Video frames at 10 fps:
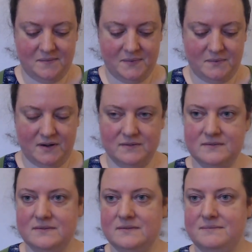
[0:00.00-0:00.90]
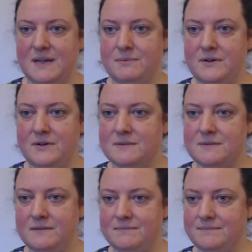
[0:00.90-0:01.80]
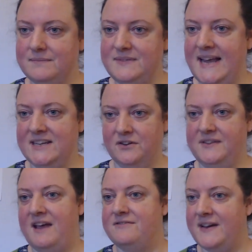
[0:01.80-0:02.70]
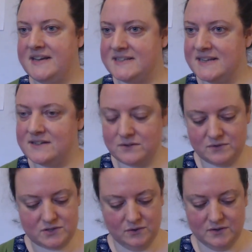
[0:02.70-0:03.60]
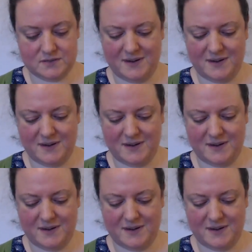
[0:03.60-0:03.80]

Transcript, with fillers: well... people used to put lead on their faces and all sorts.